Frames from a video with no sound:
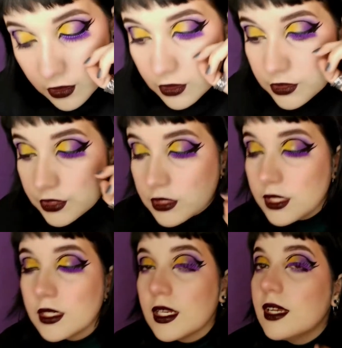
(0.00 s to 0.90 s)
I'll just
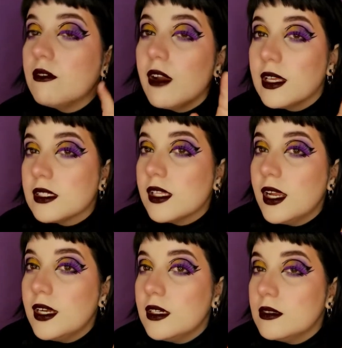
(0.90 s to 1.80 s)
let it kind of rest
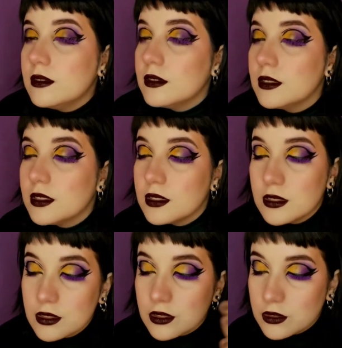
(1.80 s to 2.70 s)
there.
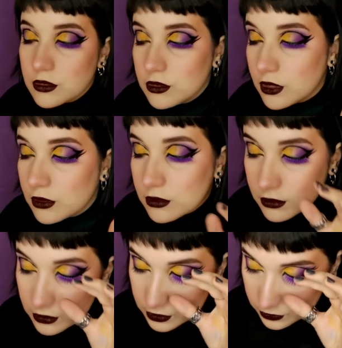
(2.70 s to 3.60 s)
just, you know,
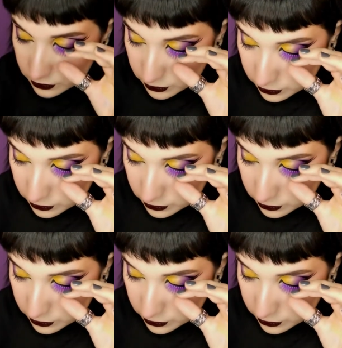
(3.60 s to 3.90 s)
just